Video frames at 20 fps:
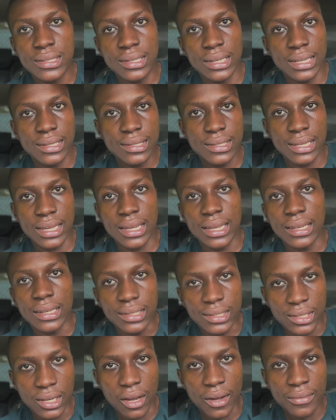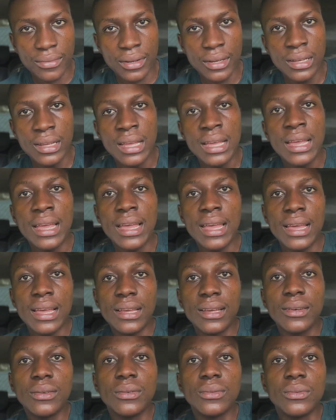let's say in Java,
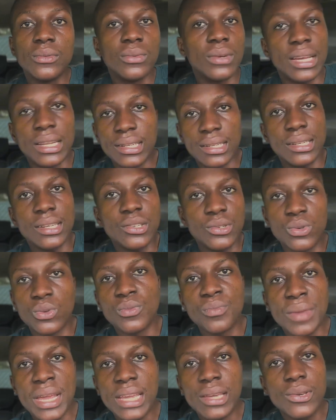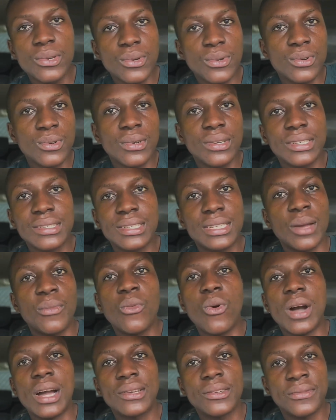and it will make you
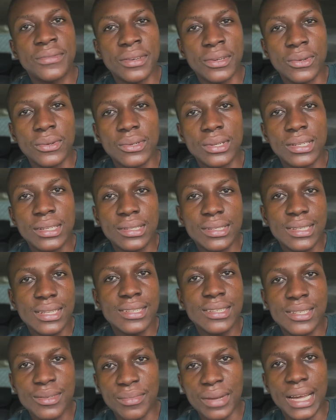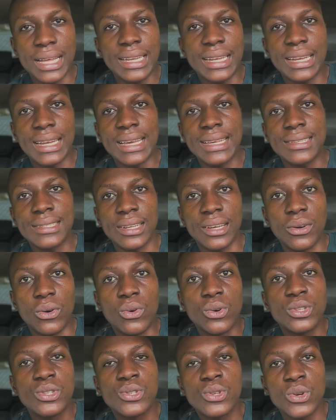somewhat of a good system analyzer,
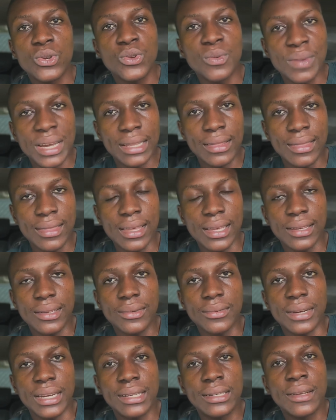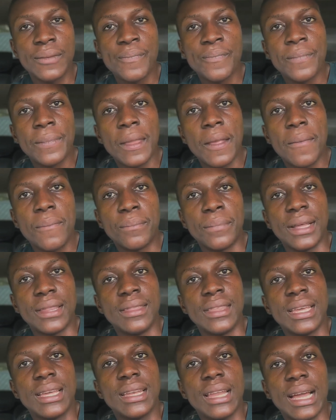or so you might think, right? But
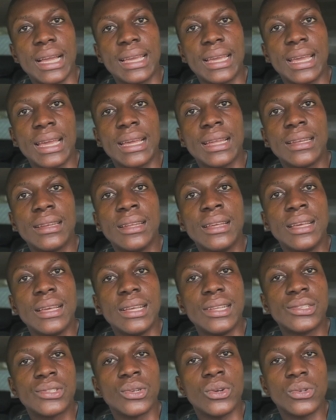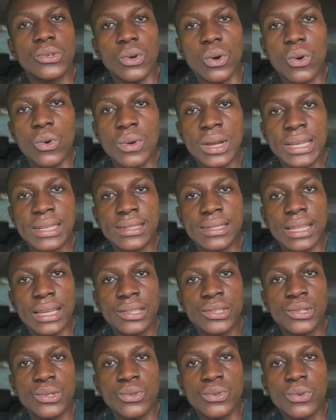then again, it's not always
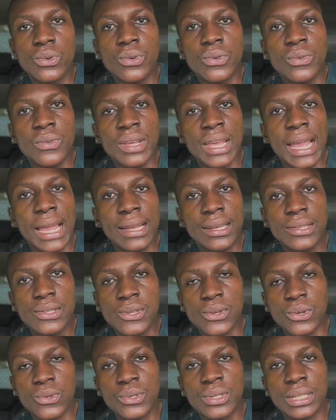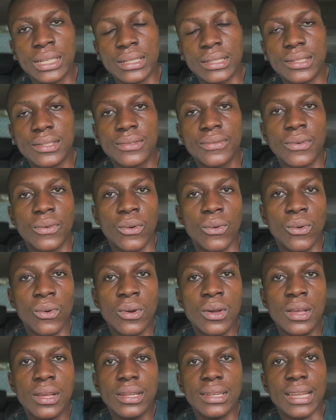that you create solutions for
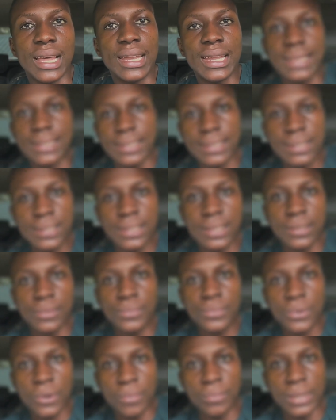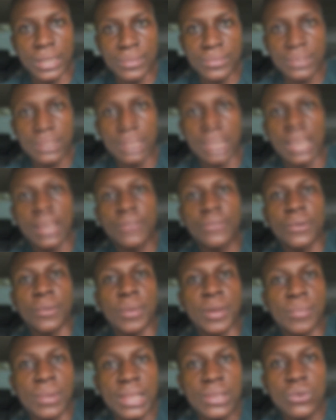non-existing problems, like from
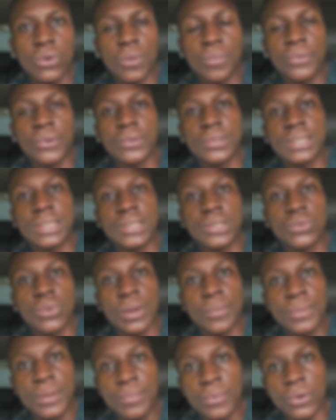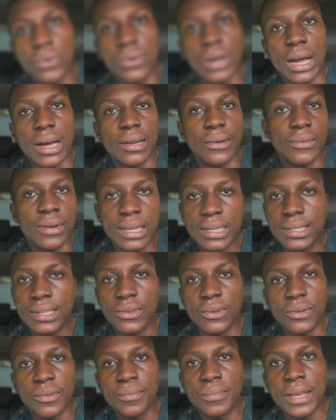a manual process where people are
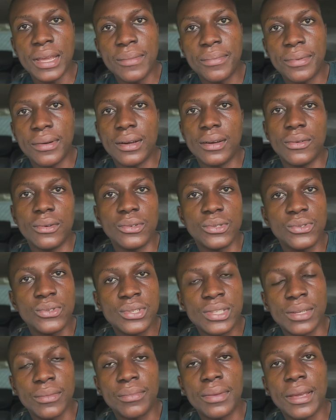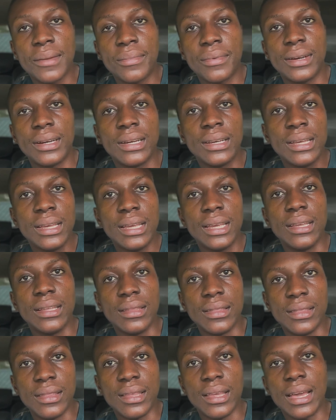writing on paper or using paper
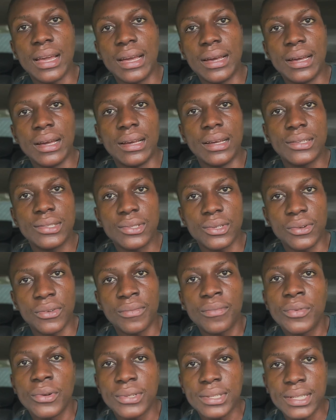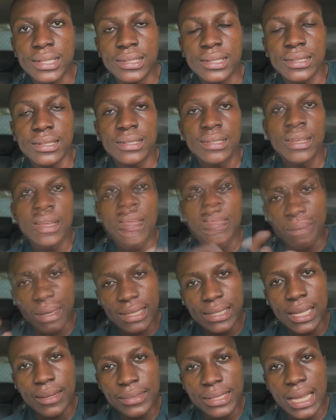in their sort of processes. But
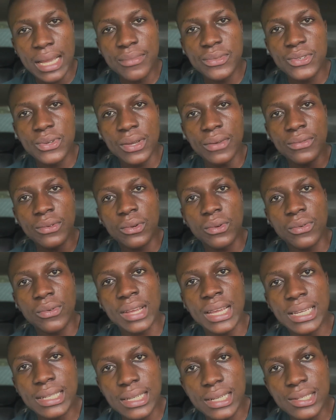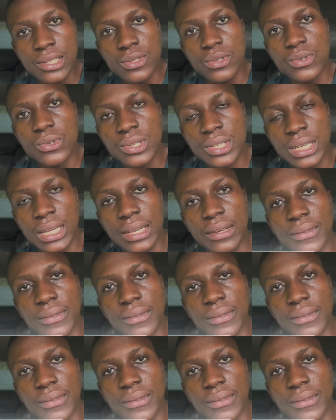sometimes you have to create a solution